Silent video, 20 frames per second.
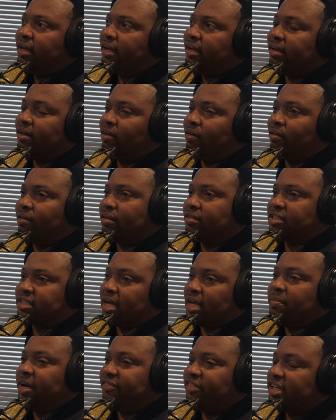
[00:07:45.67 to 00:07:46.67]
And,
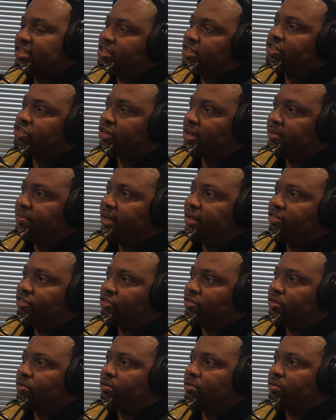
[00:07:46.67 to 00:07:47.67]
some of it is attributed
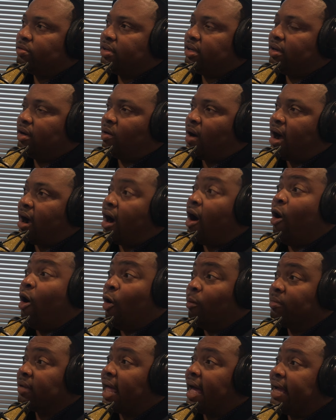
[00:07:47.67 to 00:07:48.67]
to, our
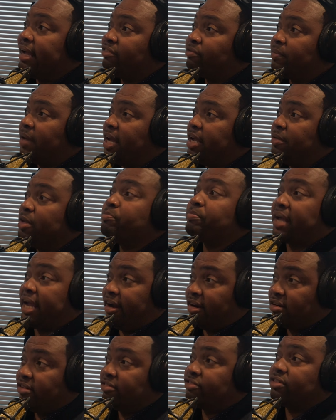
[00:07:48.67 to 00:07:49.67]
home life. Maybe
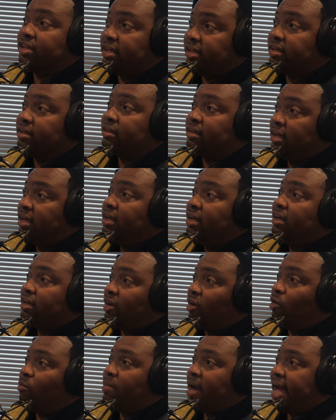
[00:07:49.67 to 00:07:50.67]
parents need to
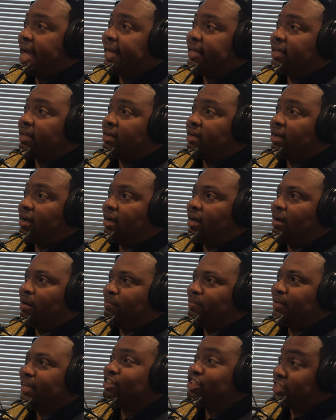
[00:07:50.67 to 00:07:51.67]
go back and
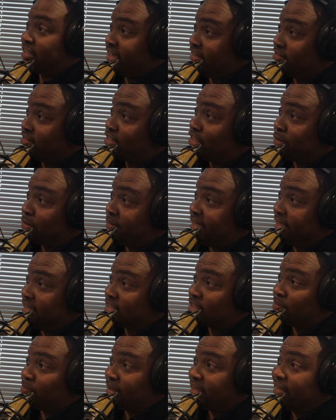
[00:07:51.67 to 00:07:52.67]
instill some
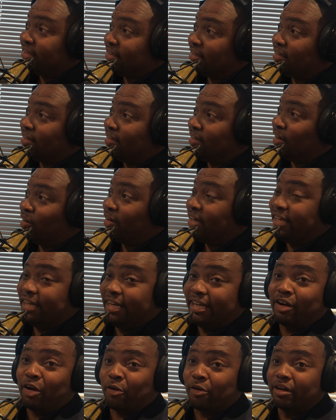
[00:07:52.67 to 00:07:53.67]
discipline. It
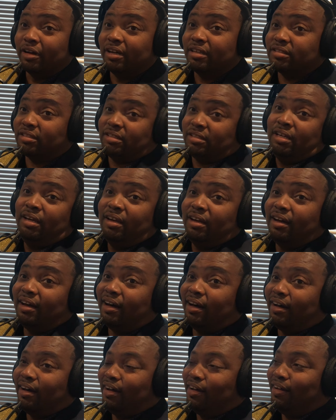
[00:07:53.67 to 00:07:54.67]
didn't hurt us.
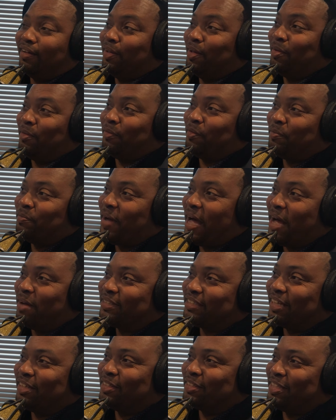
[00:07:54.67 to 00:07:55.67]
The
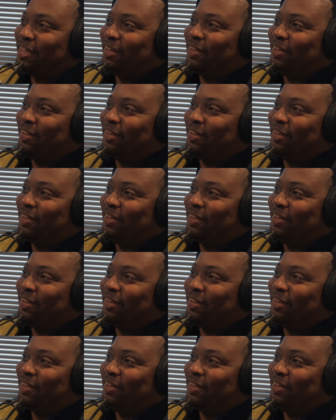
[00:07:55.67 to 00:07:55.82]
Bible says,